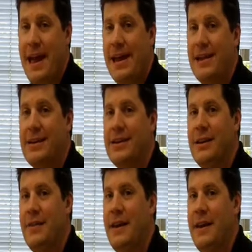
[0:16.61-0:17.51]

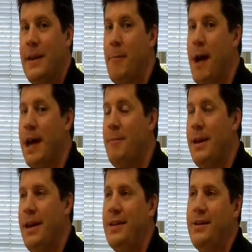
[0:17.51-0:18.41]
and you think you
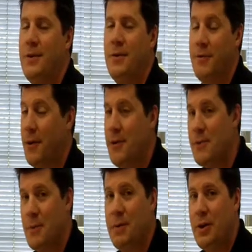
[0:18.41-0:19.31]
might be due for a
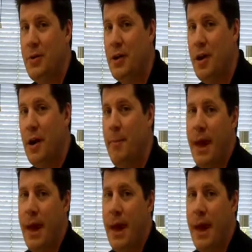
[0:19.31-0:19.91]
new computer,